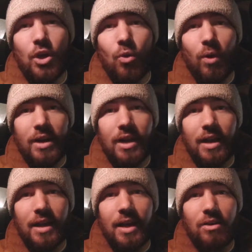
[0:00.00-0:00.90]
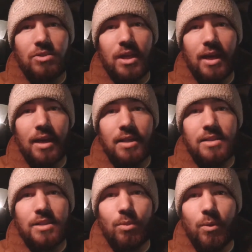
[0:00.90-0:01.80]
why not head out and
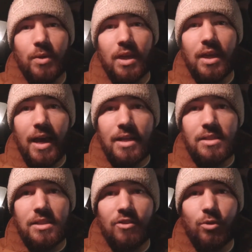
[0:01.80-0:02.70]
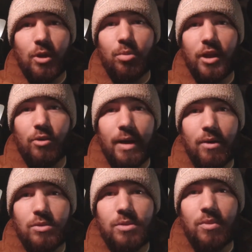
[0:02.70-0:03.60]
see what we can get, see if we can play
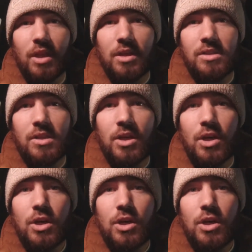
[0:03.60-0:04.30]
around with some things.